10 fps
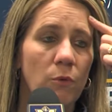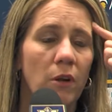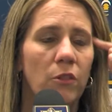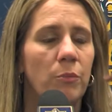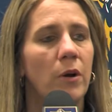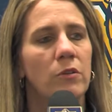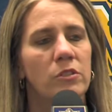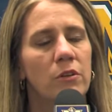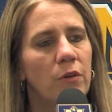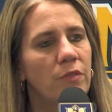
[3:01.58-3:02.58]
one other
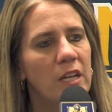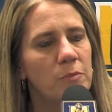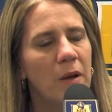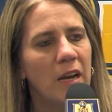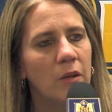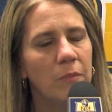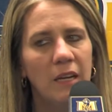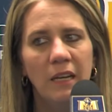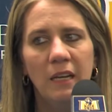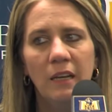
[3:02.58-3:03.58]
person or if that's by
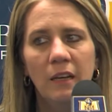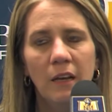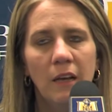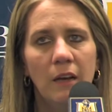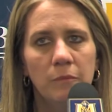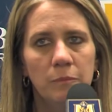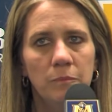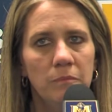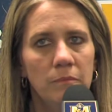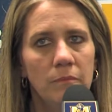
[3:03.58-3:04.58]
committee.
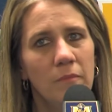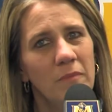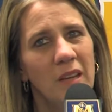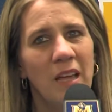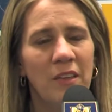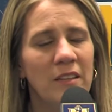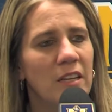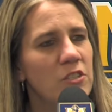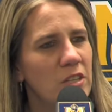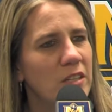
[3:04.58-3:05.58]
I think
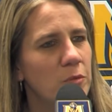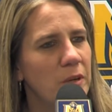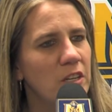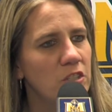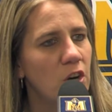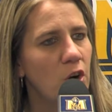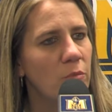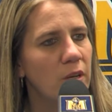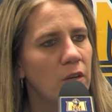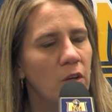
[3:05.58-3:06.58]
that's yet to be
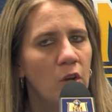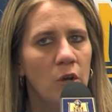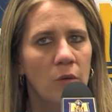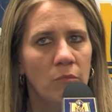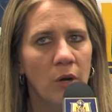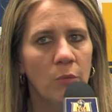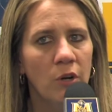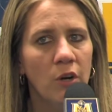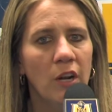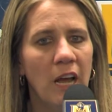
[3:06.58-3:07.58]
determined, but
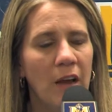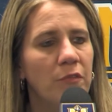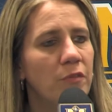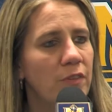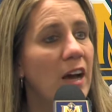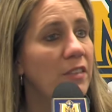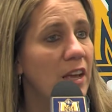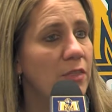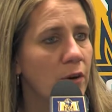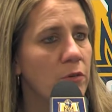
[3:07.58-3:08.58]
we're going to have to find
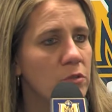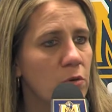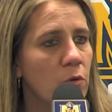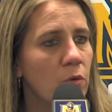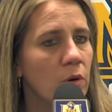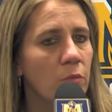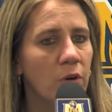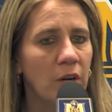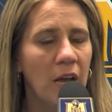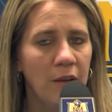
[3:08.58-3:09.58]
that third score, and we're
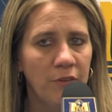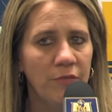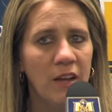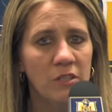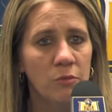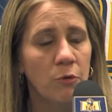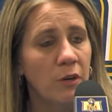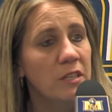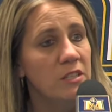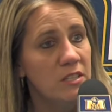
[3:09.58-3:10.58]
going to have to find some more
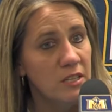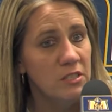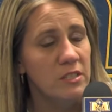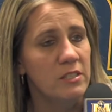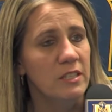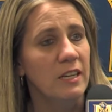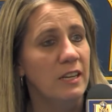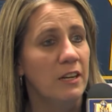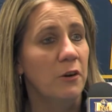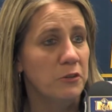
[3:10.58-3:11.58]

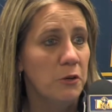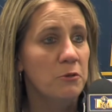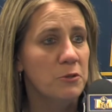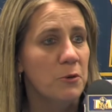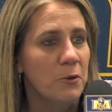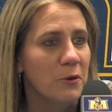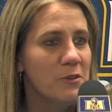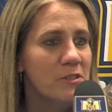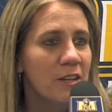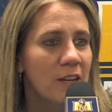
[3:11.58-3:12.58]
consistency in our two
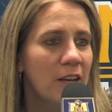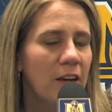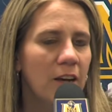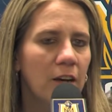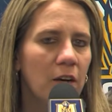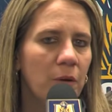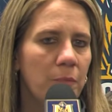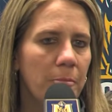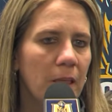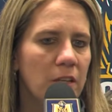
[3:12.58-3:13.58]
scores
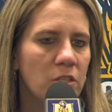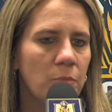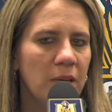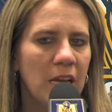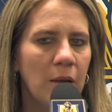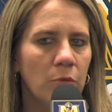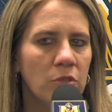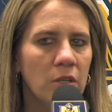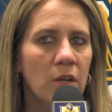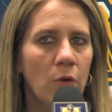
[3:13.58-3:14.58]
to be able
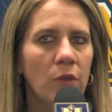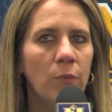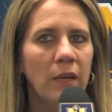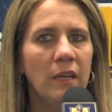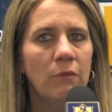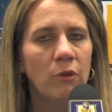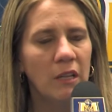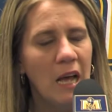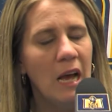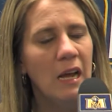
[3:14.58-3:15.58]
to know that we can
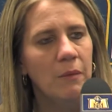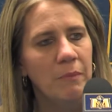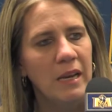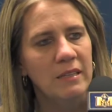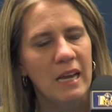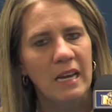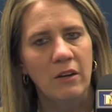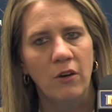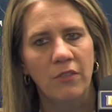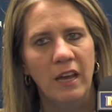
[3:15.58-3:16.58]
rely on and maintain
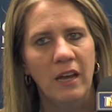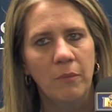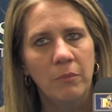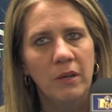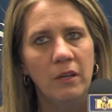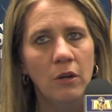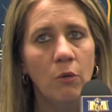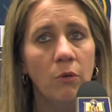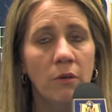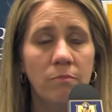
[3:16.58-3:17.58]
on that. But, you know,
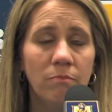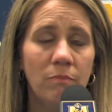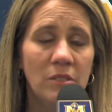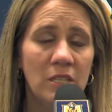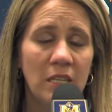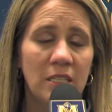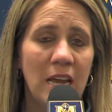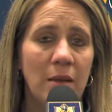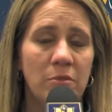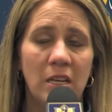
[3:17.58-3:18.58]
we're six
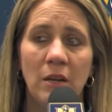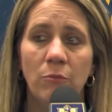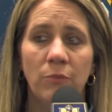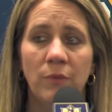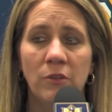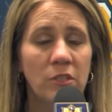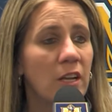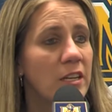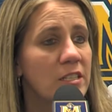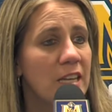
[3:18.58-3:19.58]
games in. There's a
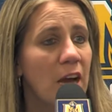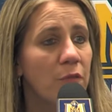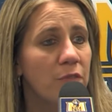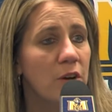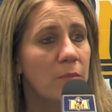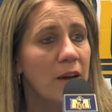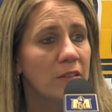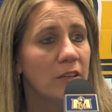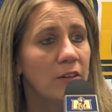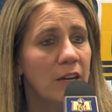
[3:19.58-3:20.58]
lot of scout film
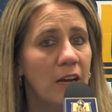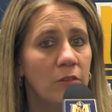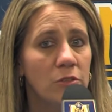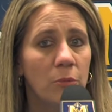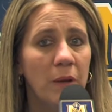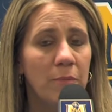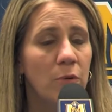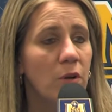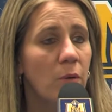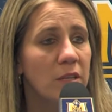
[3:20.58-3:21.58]
out there now, so
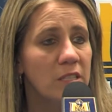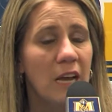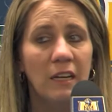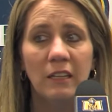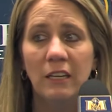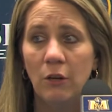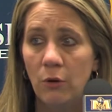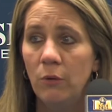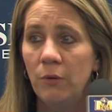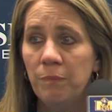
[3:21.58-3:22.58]
people know exactly
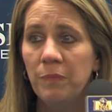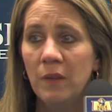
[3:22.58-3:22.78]
who